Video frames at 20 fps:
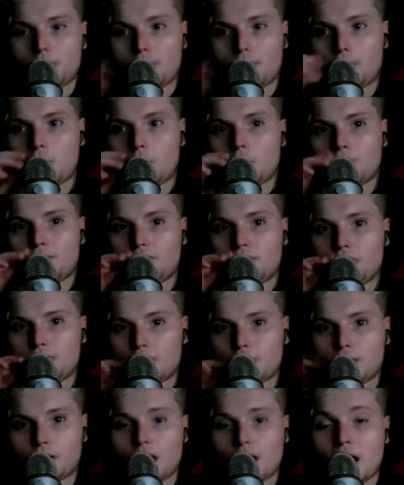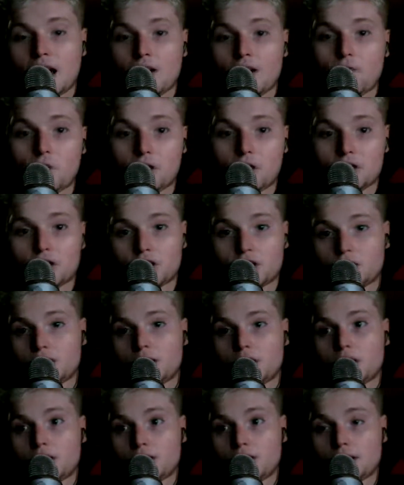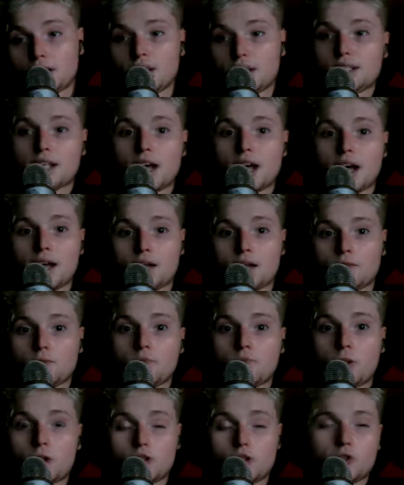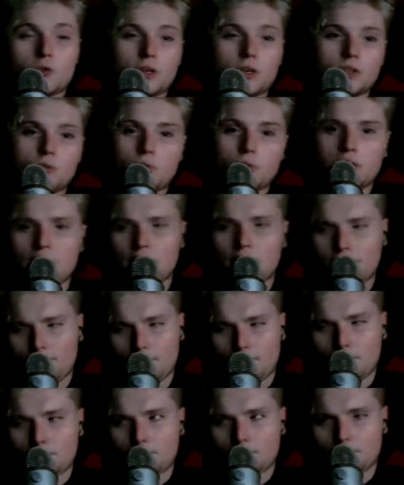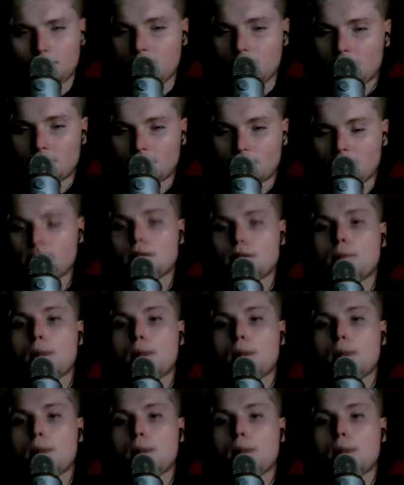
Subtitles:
Of course, visit live ones such as Inside Mars 2020 if it makes it,